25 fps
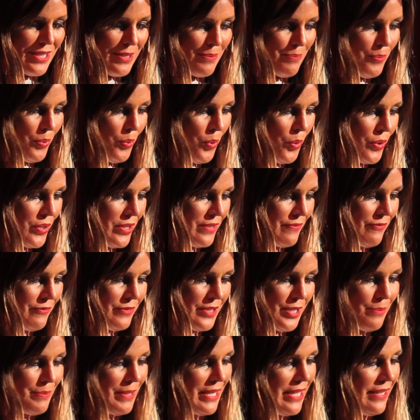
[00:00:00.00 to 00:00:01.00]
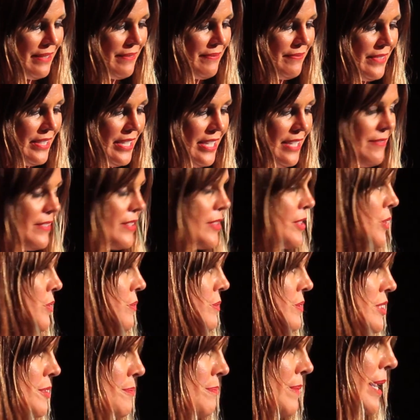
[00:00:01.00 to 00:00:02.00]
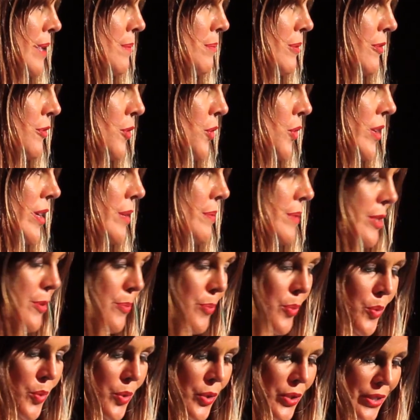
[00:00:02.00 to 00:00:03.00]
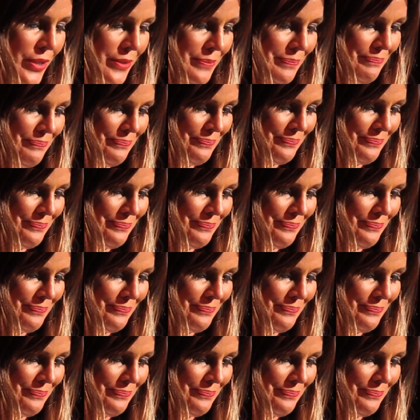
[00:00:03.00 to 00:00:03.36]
important to me, even though it was made before he was born.